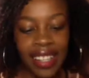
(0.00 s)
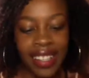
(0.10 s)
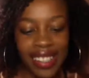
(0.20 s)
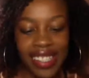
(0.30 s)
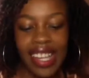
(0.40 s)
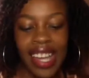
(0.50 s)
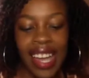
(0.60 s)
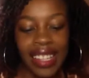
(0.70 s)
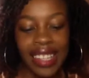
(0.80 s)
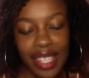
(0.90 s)
Diane,
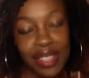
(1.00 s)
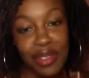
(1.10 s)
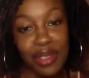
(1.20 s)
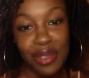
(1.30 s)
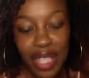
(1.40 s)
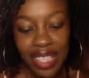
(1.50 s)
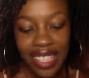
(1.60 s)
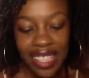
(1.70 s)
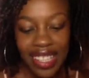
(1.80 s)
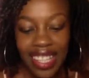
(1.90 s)
thanks for joining.
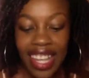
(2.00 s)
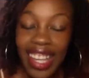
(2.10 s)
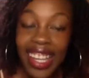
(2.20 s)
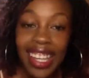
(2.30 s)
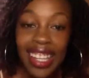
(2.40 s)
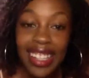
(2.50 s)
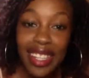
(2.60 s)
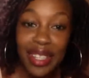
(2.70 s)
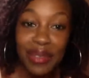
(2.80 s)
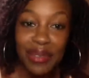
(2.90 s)
Hey, thank you
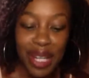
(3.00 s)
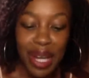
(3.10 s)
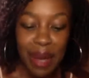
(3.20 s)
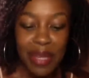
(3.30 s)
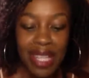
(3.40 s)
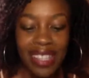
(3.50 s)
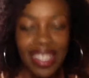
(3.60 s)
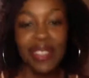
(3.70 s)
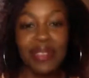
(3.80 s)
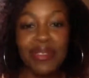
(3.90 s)
for coming. Thank you
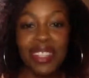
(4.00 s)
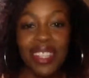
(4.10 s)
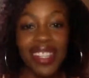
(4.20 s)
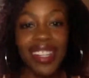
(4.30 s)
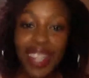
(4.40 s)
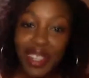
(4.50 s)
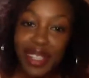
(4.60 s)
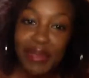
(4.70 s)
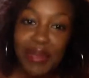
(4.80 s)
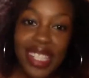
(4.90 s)
for the
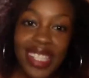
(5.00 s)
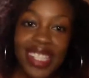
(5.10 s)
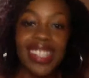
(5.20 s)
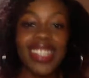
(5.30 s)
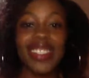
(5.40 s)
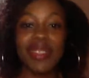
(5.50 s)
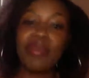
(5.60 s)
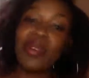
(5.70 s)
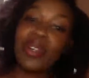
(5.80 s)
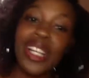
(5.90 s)
encouragement and the
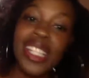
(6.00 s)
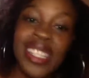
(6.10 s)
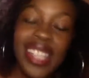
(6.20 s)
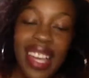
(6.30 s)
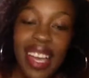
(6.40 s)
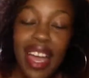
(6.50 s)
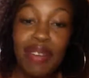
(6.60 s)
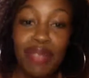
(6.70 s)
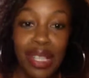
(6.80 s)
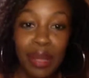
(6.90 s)
support. I really
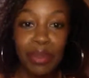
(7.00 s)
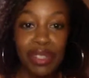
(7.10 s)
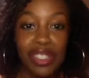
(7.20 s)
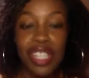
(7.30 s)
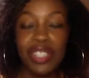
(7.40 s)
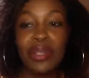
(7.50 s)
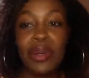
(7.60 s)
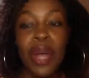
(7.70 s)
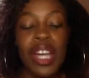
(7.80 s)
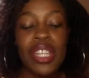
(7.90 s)
appreciate you.
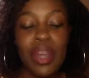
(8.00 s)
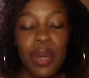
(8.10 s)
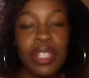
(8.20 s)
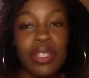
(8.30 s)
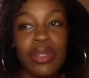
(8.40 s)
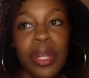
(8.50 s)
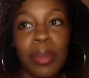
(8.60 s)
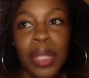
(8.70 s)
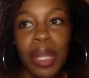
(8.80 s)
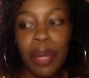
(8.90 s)
So I wanted to talk a bit
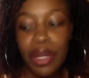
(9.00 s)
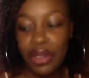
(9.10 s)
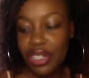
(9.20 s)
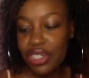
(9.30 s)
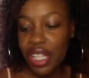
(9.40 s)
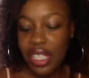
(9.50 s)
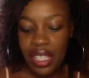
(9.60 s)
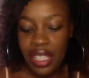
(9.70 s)
about the journey.